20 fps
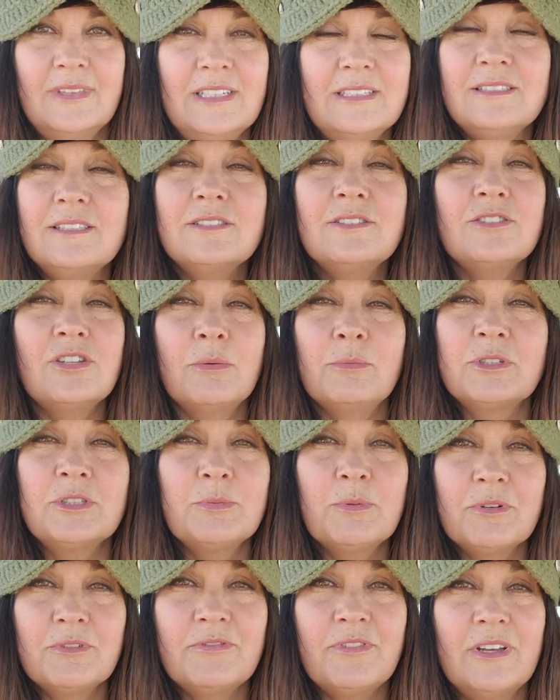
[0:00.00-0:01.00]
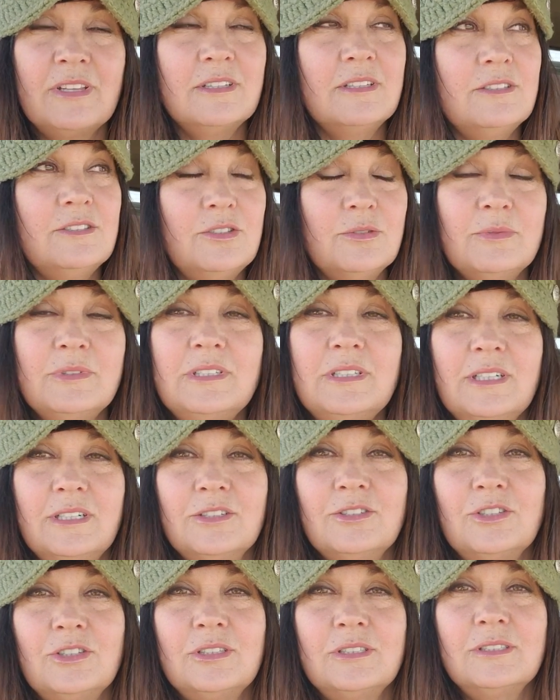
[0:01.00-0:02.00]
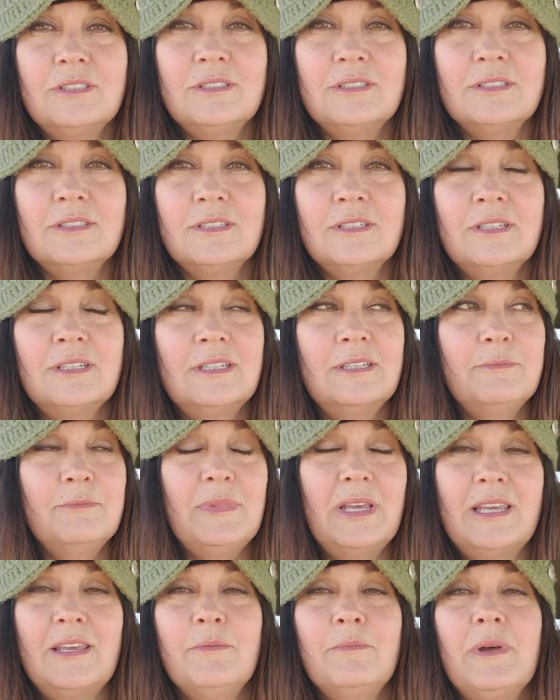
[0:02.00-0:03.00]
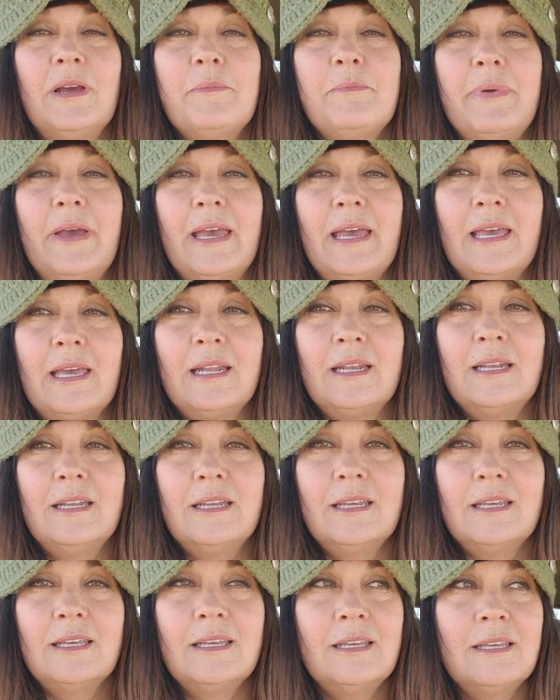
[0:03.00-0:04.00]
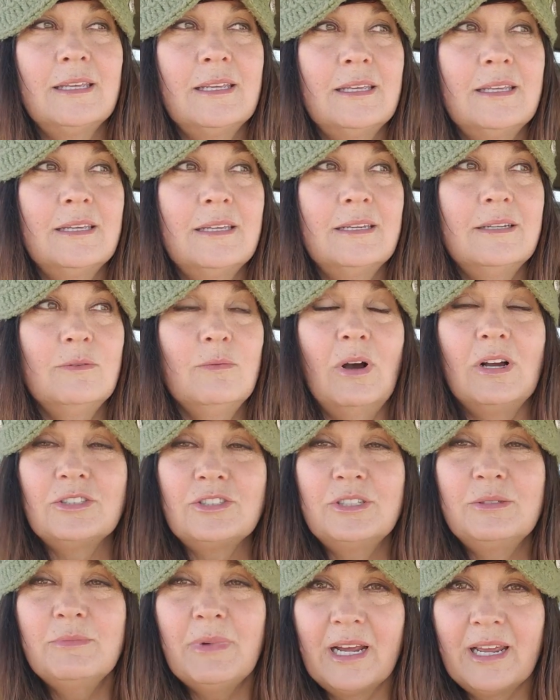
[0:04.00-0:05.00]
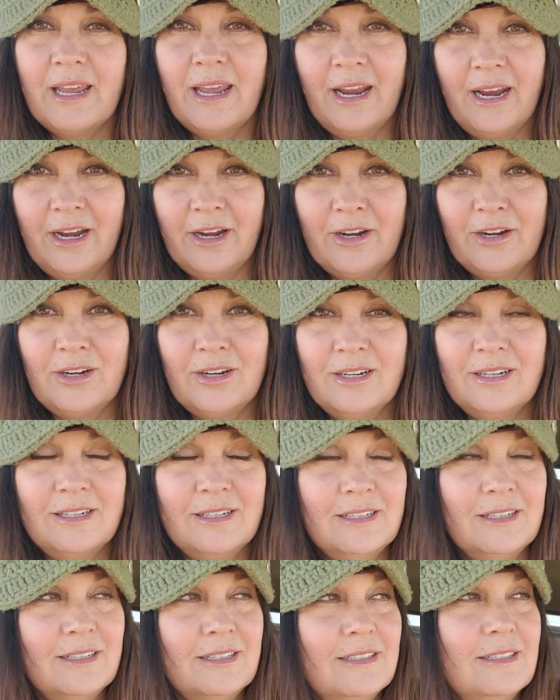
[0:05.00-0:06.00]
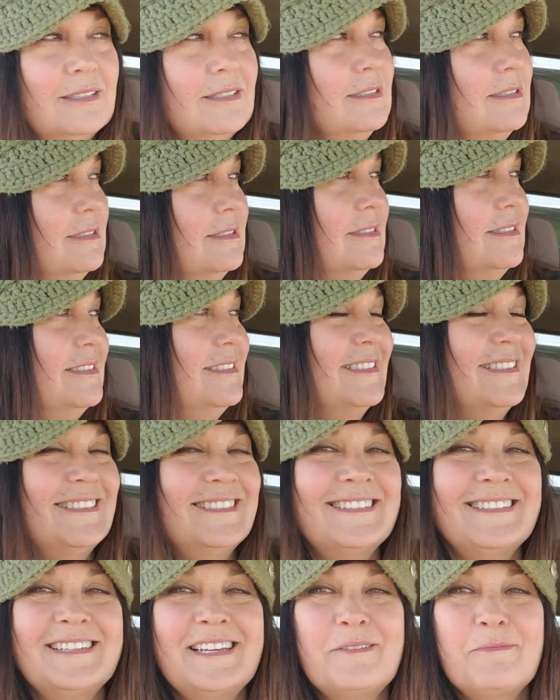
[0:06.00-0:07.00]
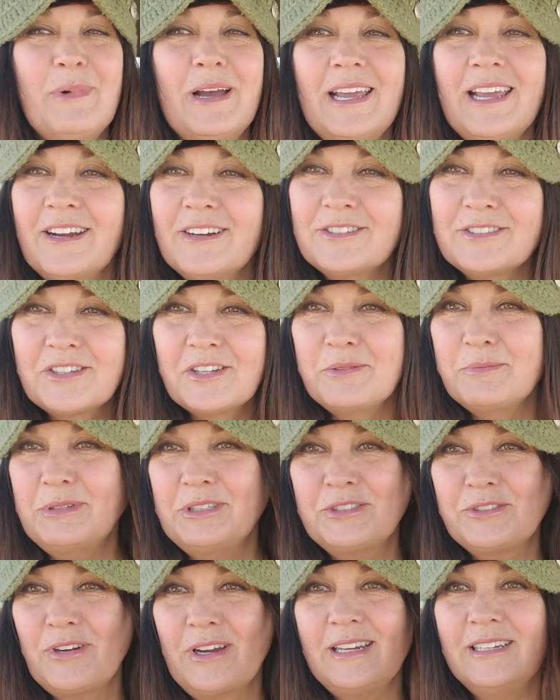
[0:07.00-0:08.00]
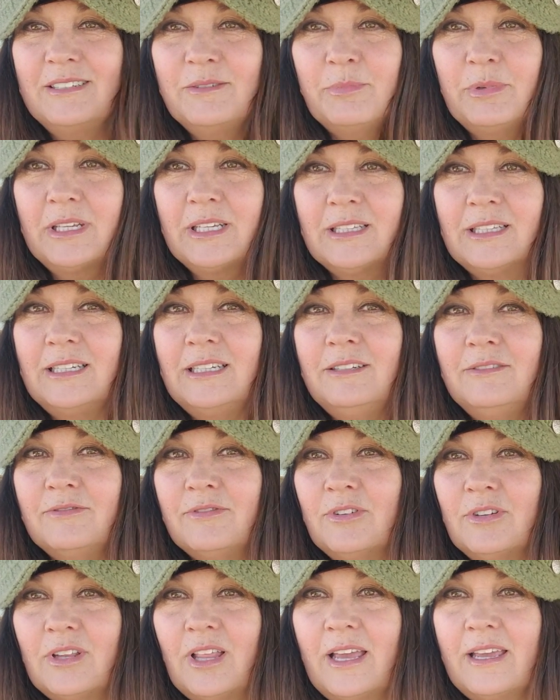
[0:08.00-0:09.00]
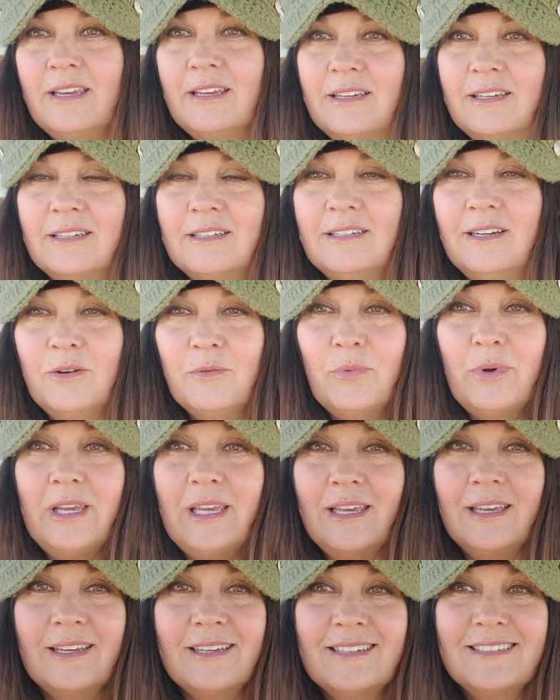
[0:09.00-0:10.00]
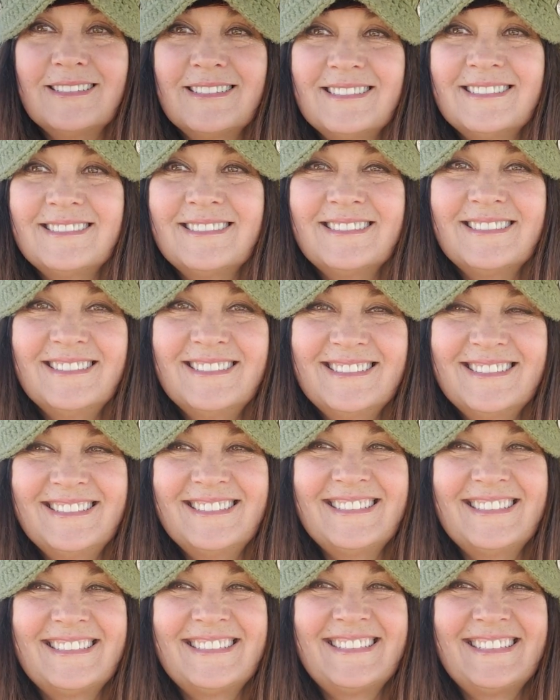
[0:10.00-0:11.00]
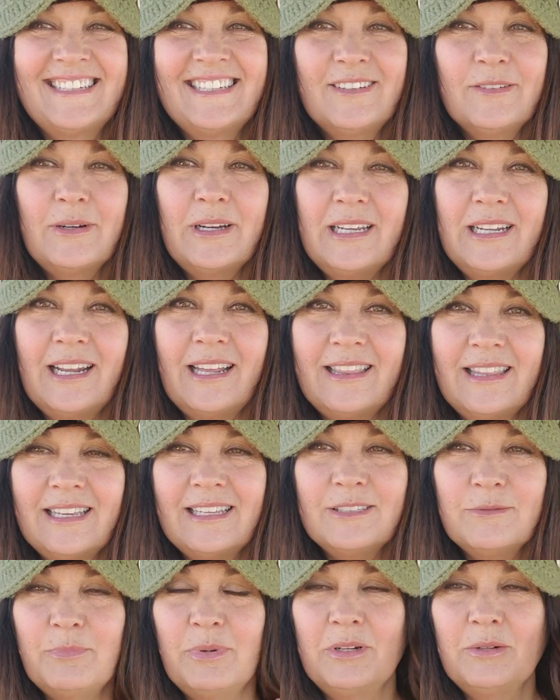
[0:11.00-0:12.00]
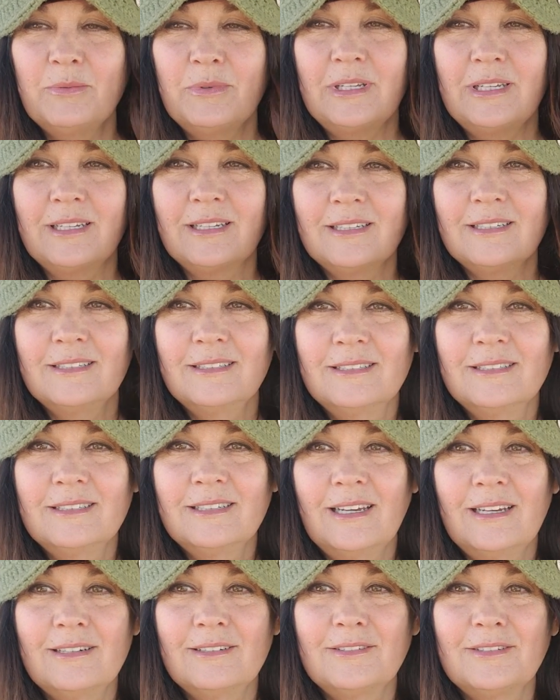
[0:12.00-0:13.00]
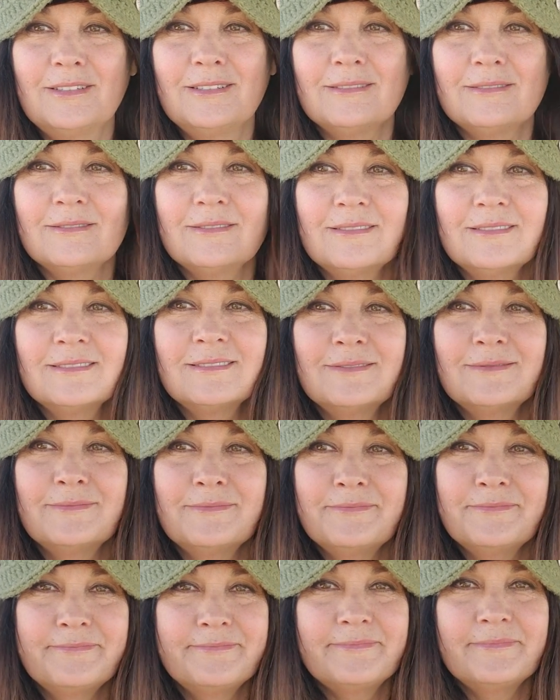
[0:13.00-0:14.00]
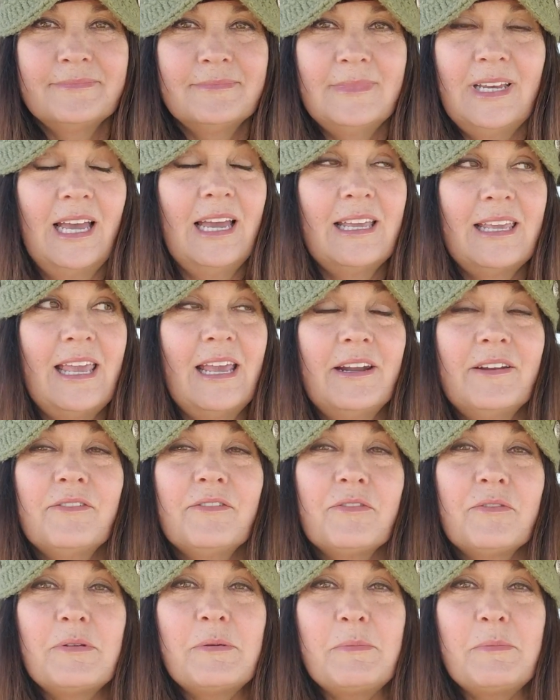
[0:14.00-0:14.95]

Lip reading: this is so much more fun than doing dishes, making my bed, washing my hair. My hair is going to be trained to be clean for like a week. Wait, I think it's been a week. I don't know. I can't even